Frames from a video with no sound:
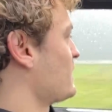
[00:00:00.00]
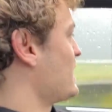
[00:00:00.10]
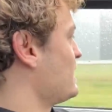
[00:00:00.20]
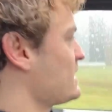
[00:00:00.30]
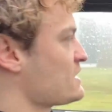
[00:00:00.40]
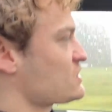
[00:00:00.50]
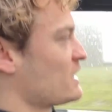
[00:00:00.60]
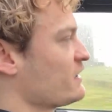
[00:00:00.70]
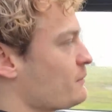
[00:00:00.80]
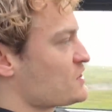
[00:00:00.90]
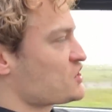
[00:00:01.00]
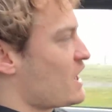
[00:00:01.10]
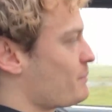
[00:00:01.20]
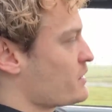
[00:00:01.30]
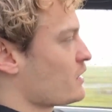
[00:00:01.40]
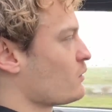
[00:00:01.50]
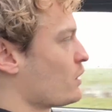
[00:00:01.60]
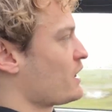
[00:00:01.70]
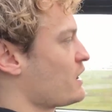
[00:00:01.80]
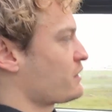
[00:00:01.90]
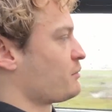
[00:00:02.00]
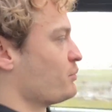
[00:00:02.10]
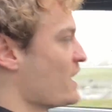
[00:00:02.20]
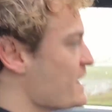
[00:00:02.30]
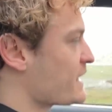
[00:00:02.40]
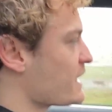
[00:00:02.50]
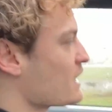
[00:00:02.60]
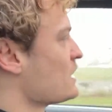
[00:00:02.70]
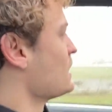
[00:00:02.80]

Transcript: It is a little bit snappier with braking,